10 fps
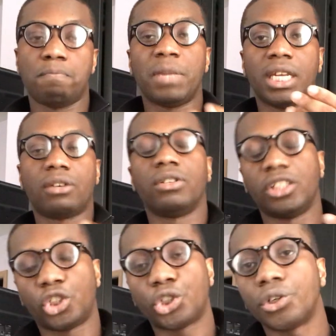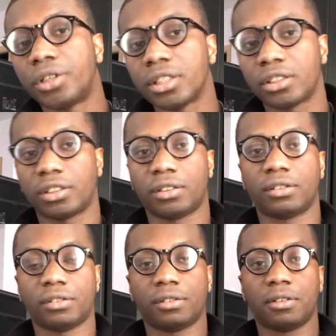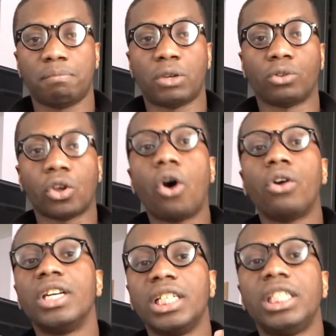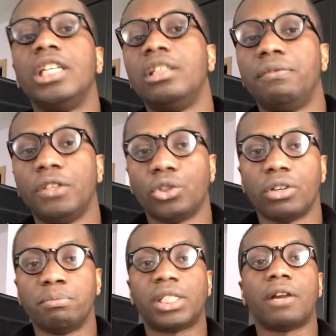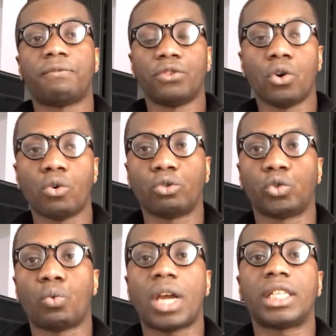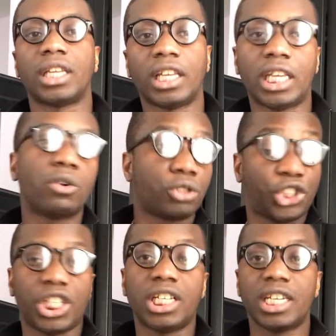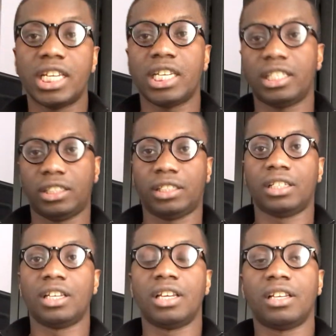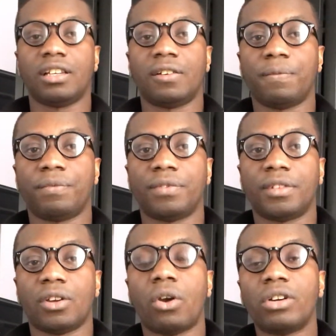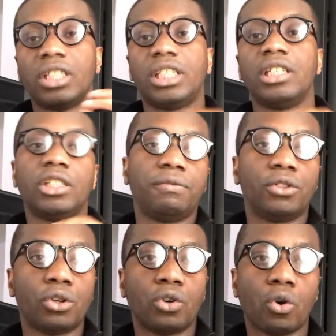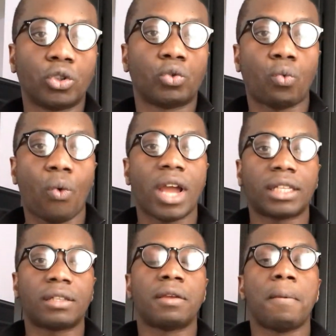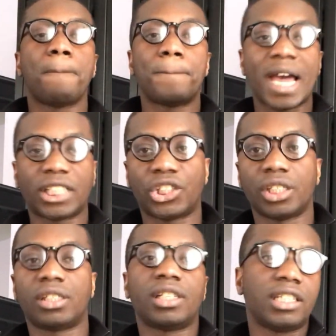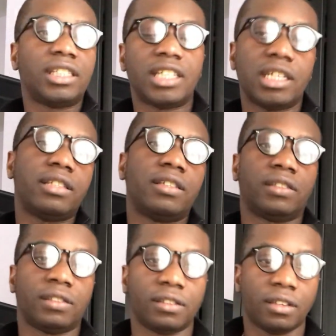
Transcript: medical insurance, because only the individual himself knows what he or she needs. Only the individual knows what matches his needs.